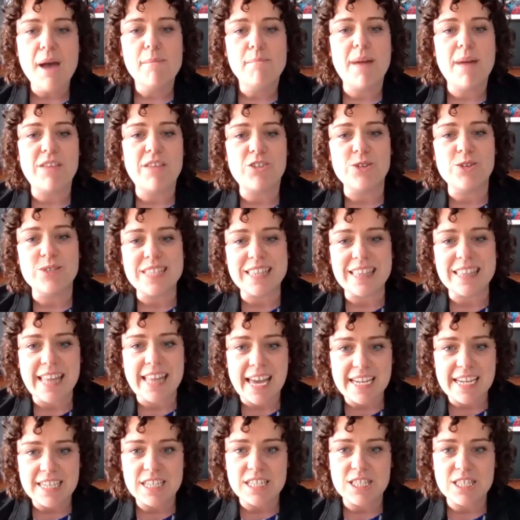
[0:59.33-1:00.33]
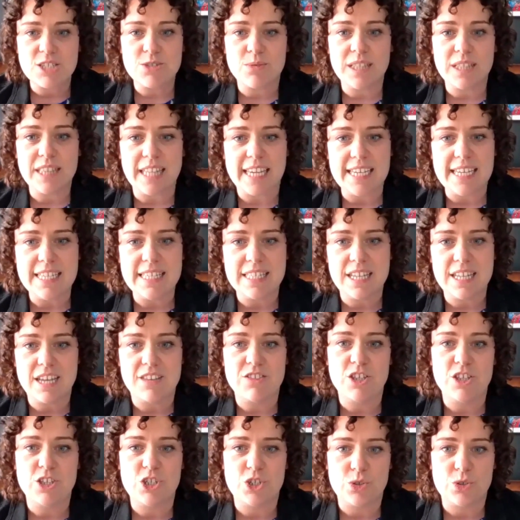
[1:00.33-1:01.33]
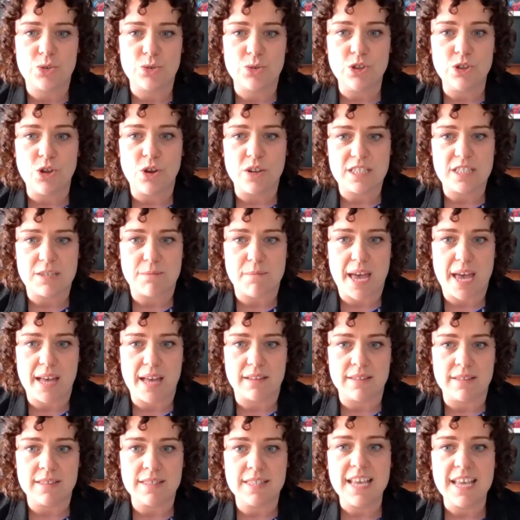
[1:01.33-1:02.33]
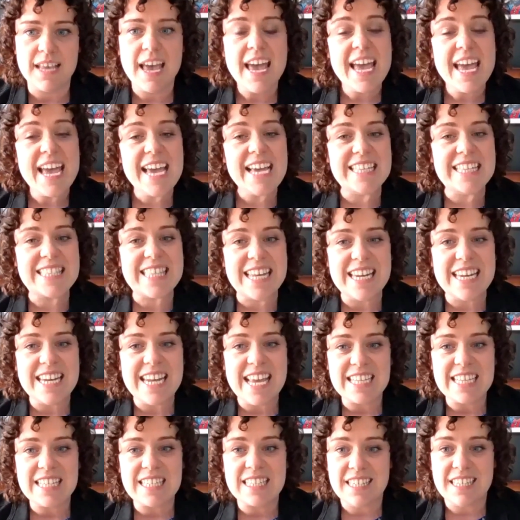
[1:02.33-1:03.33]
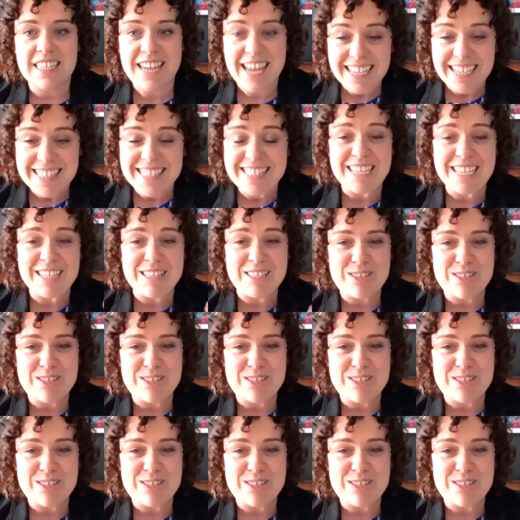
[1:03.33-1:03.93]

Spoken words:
Matthew's latest release, The Two Lost Mountains, is the next